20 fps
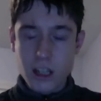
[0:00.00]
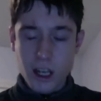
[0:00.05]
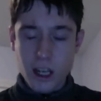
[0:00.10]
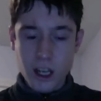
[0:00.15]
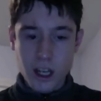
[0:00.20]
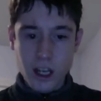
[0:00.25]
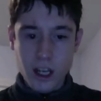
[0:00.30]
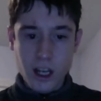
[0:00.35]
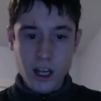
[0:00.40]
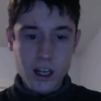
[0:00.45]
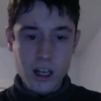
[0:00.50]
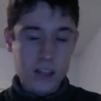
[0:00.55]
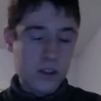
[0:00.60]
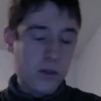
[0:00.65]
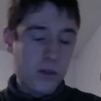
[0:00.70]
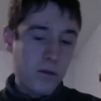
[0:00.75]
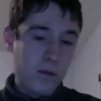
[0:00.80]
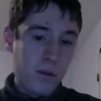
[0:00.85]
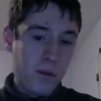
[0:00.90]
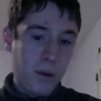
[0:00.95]
I
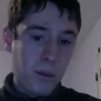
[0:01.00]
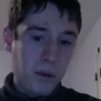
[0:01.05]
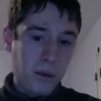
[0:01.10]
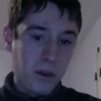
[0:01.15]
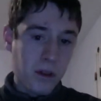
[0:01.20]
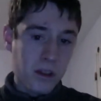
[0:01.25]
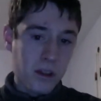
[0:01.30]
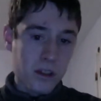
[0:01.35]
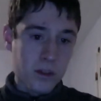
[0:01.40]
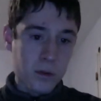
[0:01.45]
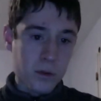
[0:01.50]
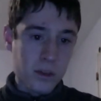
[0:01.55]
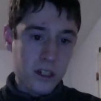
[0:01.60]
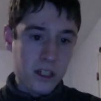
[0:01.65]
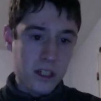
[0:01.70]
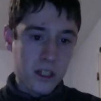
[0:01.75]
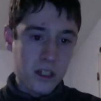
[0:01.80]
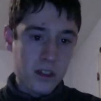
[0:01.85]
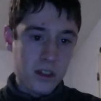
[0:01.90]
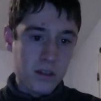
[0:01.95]
don't remember all this
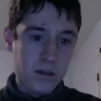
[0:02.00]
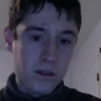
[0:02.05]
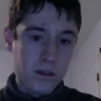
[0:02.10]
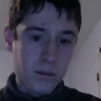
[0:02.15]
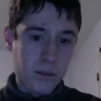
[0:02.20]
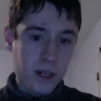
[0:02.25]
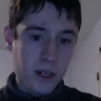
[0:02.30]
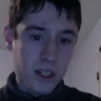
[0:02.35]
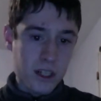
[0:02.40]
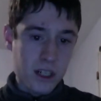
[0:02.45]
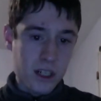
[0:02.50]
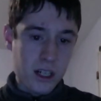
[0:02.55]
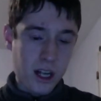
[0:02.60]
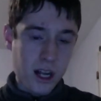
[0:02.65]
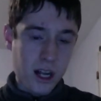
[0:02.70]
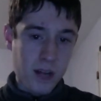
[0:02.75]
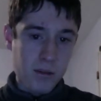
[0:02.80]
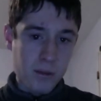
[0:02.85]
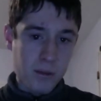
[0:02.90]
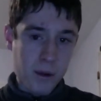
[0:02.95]
much.
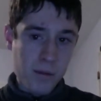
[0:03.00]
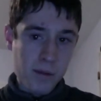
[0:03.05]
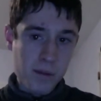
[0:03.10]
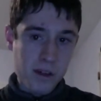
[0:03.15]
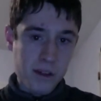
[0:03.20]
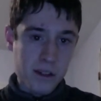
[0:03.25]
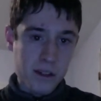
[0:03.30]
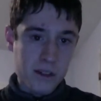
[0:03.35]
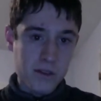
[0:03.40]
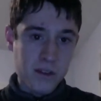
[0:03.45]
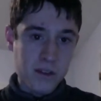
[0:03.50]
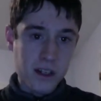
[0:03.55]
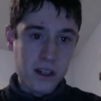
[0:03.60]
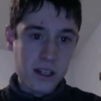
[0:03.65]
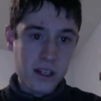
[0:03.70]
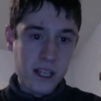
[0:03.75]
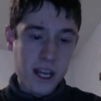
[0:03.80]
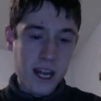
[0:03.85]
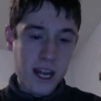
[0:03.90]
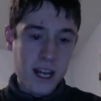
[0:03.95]
I remember it was
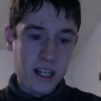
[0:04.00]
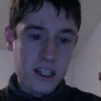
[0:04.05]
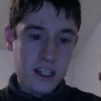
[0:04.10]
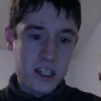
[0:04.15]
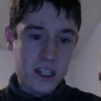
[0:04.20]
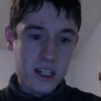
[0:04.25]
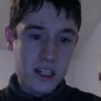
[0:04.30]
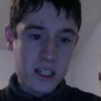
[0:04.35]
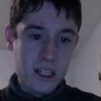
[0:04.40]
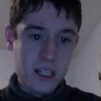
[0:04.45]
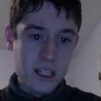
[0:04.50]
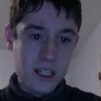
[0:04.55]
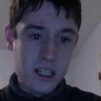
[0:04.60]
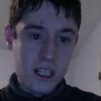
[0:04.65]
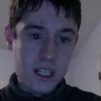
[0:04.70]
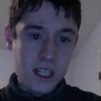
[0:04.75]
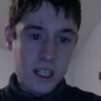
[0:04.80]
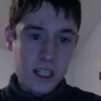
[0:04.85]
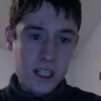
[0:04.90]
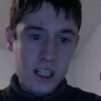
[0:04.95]
very actiony,
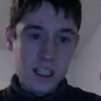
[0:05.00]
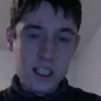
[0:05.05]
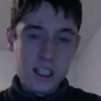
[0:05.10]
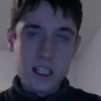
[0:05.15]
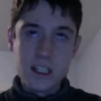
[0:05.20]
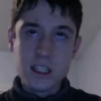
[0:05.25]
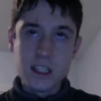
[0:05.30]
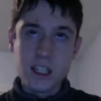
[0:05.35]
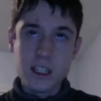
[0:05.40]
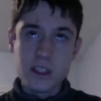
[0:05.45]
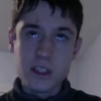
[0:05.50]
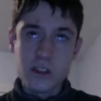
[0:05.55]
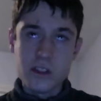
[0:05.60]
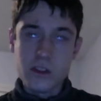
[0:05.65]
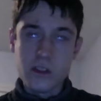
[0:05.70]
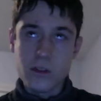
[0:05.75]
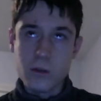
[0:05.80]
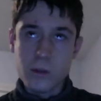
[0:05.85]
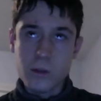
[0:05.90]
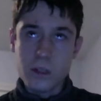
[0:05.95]
that the
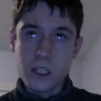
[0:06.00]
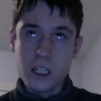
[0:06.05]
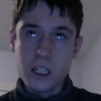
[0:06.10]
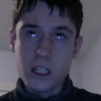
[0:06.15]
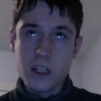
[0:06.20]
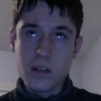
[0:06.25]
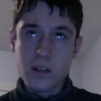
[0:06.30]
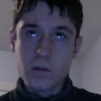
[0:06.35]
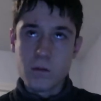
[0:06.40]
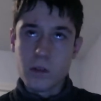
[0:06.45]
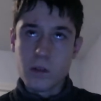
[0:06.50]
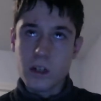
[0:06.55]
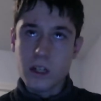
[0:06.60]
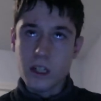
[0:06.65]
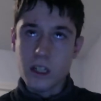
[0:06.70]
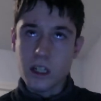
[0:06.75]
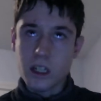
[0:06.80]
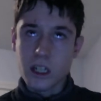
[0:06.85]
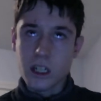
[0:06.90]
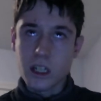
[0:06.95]
story needed
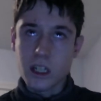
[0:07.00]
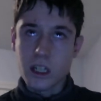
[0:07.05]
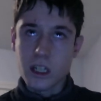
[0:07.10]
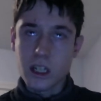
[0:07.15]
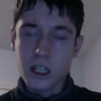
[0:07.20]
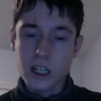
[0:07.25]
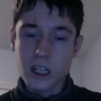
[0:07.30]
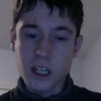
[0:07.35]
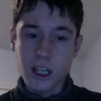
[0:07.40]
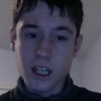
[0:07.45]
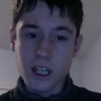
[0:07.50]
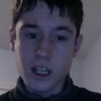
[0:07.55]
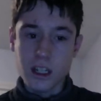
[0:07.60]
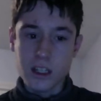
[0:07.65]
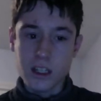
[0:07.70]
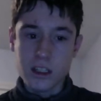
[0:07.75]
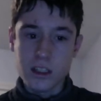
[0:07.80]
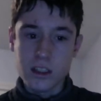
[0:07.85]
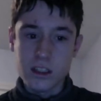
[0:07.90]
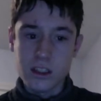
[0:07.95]
work,
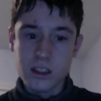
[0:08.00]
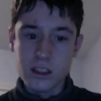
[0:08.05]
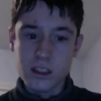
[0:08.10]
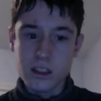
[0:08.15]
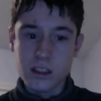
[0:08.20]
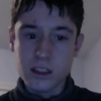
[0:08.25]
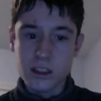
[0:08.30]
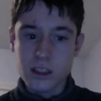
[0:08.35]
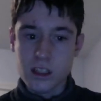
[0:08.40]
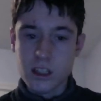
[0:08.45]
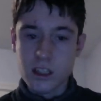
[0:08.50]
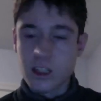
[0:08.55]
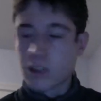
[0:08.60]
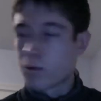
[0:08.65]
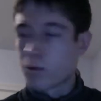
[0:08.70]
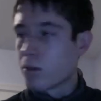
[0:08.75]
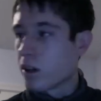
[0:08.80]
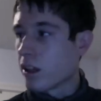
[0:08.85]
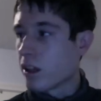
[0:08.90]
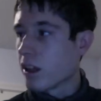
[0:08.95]
and
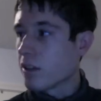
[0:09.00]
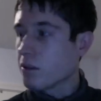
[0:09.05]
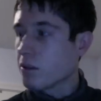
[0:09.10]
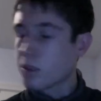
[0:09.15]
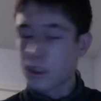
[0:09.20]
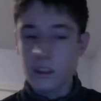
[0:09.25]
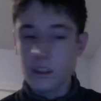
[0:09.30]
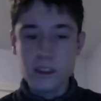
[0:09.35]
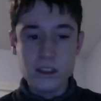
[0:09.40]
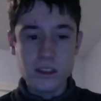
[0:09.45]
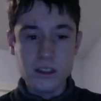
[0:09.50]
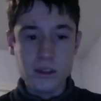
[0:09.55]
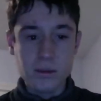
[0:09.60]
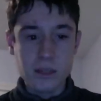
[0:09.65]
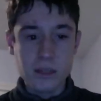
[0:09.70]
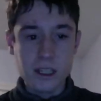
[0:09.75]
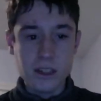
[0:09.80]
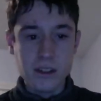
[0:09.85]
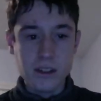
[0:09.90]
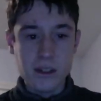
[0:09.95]
while everyone else seemed to
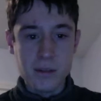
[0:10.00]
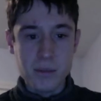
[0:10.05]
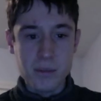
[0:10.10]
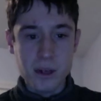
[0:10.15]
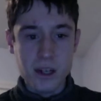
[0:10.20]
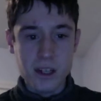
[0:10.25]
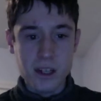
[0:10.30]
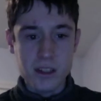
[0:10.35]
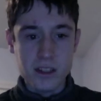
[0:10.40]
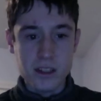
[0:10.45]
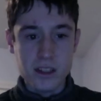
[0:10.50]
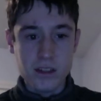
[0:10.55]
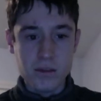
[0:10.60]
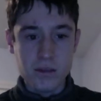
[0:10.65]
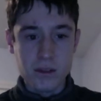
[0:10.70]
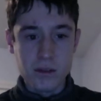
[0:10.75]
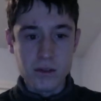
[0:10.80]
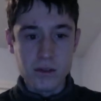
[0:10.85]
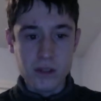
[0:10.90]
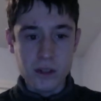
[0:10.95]
be giving it positive
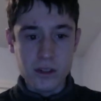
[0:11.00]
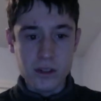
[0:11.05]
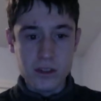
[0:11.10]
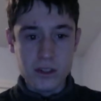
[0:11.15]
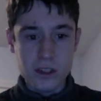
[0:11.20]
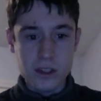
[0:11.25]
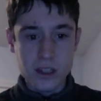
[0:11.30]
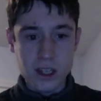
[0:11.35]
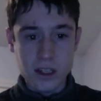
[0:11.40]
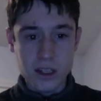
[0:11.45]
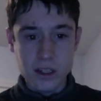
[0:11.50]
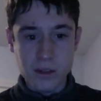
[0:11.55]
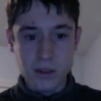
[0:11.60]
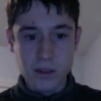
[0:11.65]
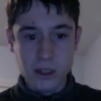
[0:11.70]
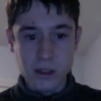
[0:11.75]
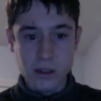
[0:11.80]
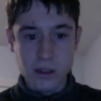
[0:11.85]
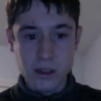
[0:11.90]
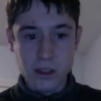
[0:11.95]
reviews, as I
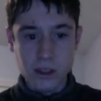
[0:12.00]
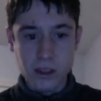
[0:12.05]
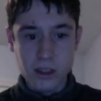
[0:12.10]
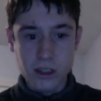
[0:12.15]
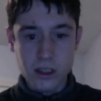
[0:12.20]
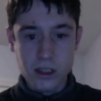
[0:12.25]
recall.